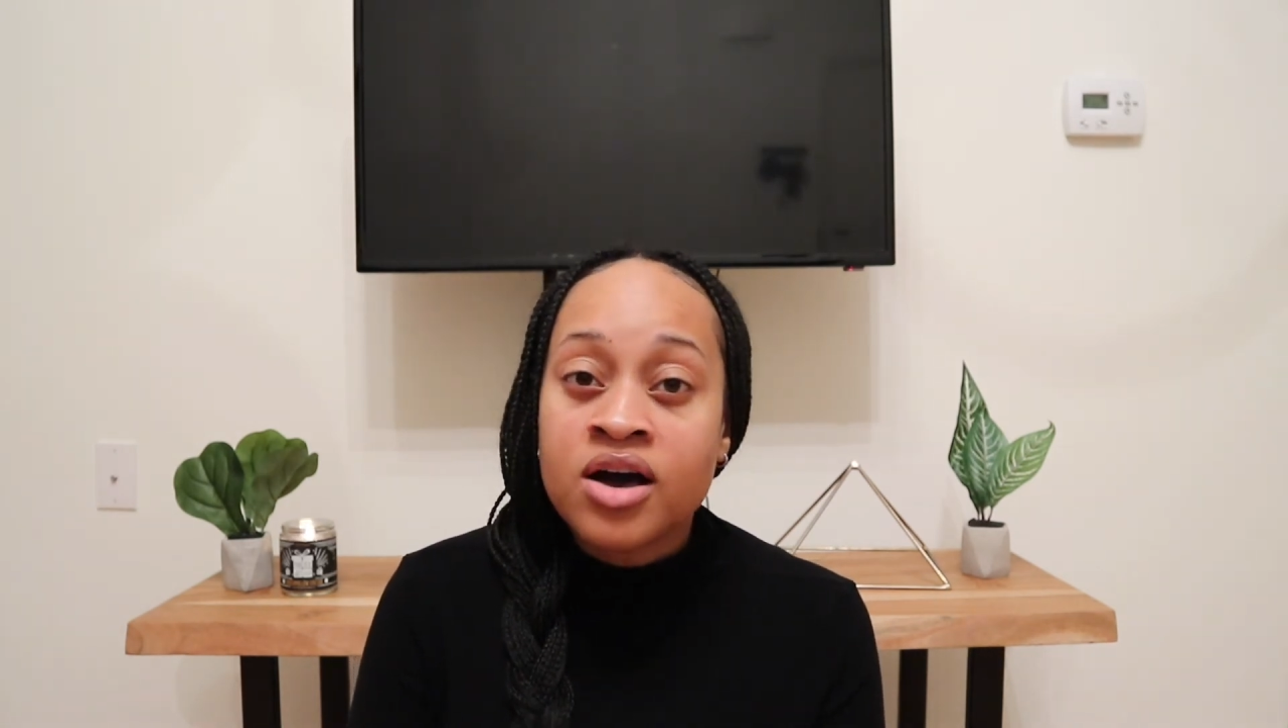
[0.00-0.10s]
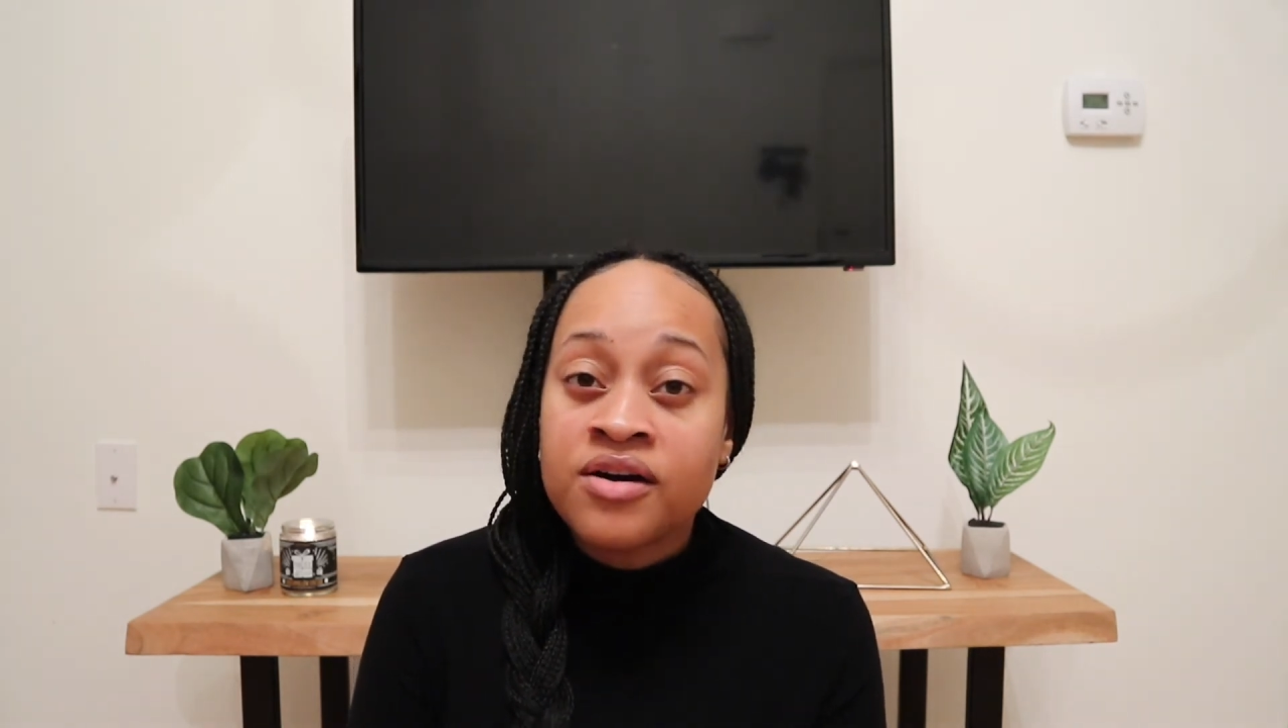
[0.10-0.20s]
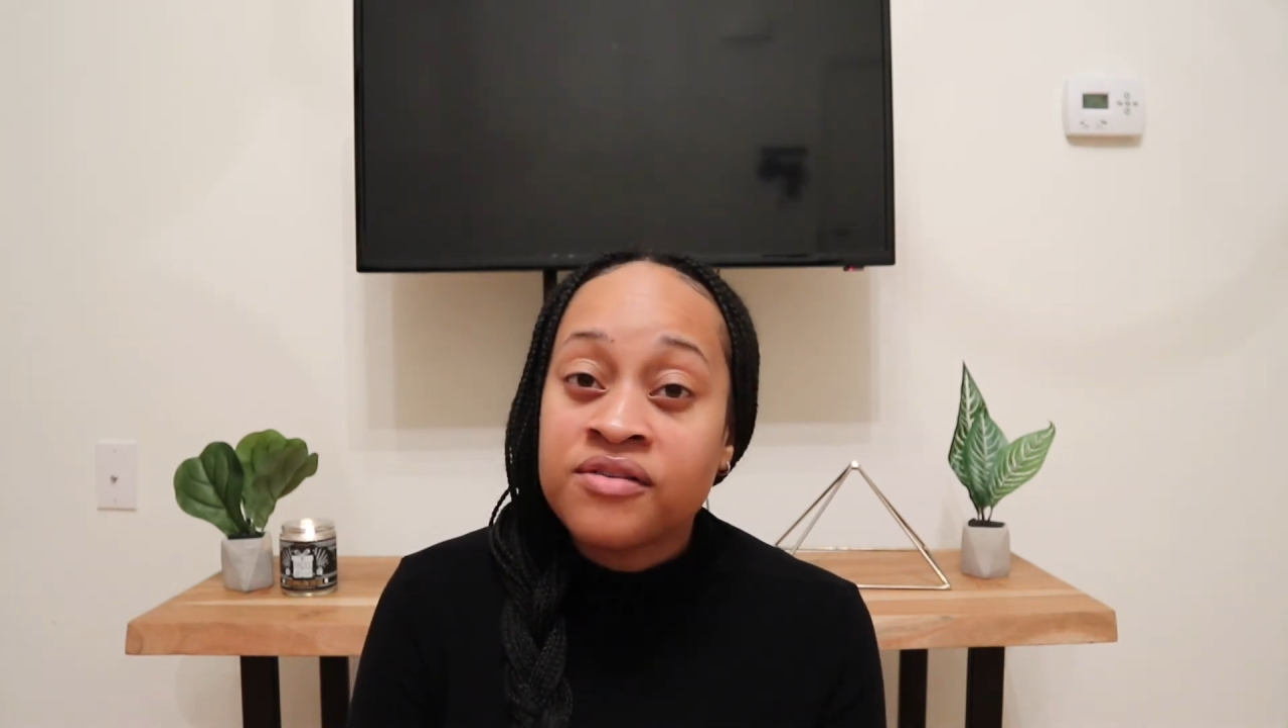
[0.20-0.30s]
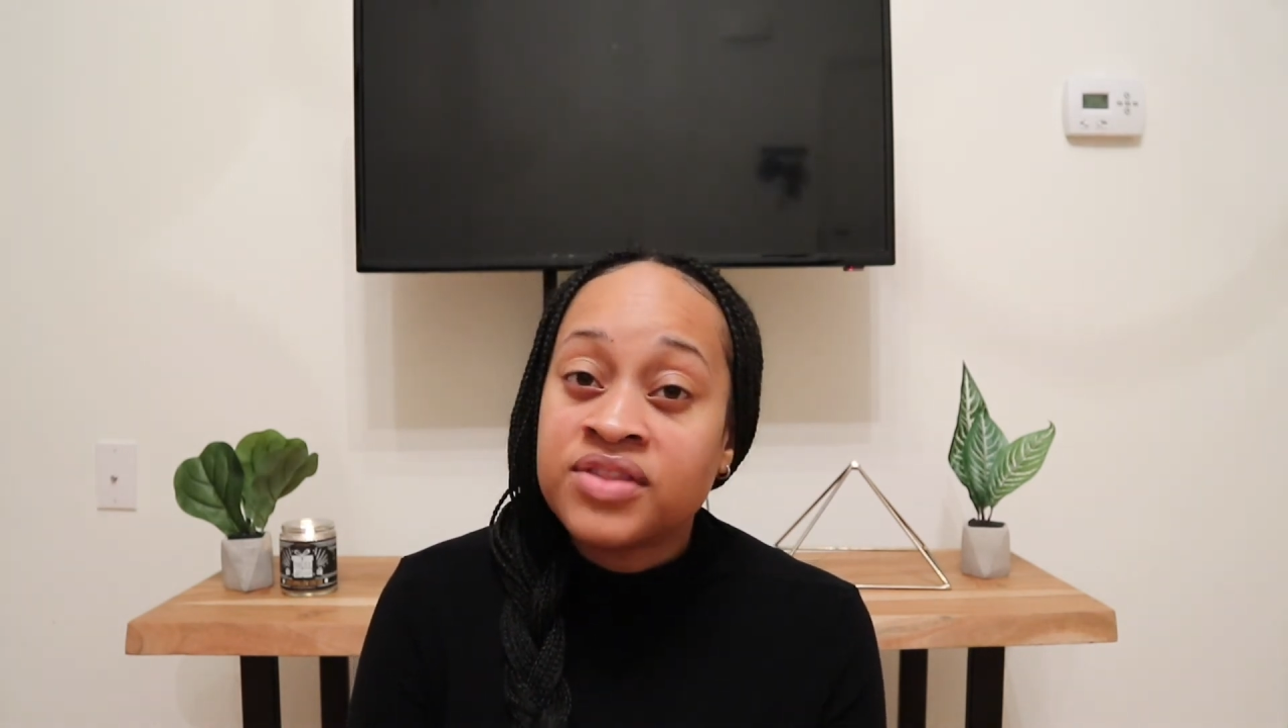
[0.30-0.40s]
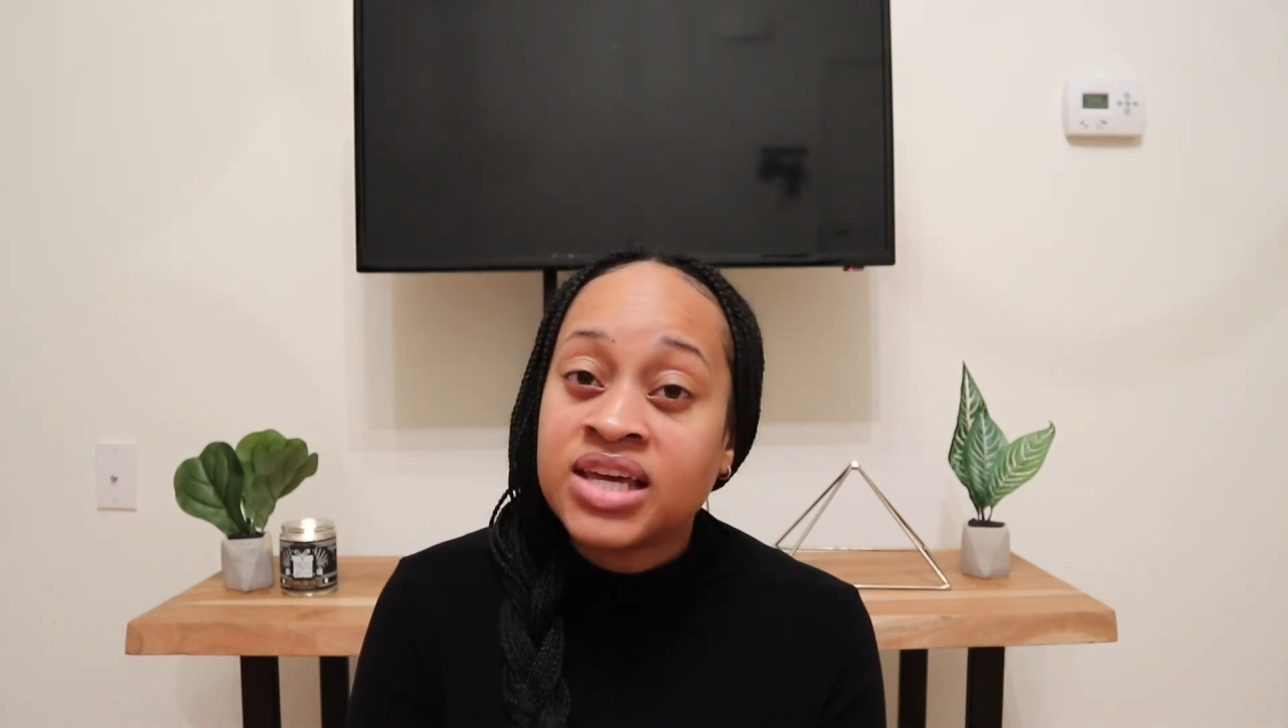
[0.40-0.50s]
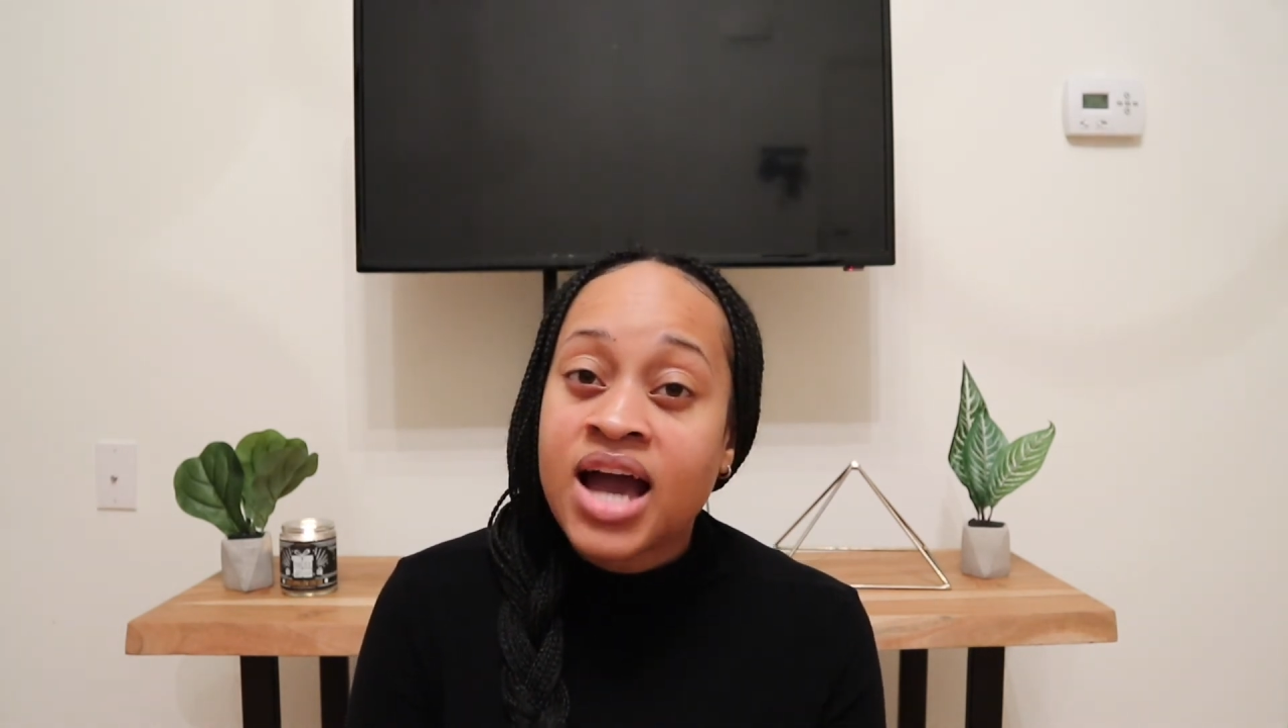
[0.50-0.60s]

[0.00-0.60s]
of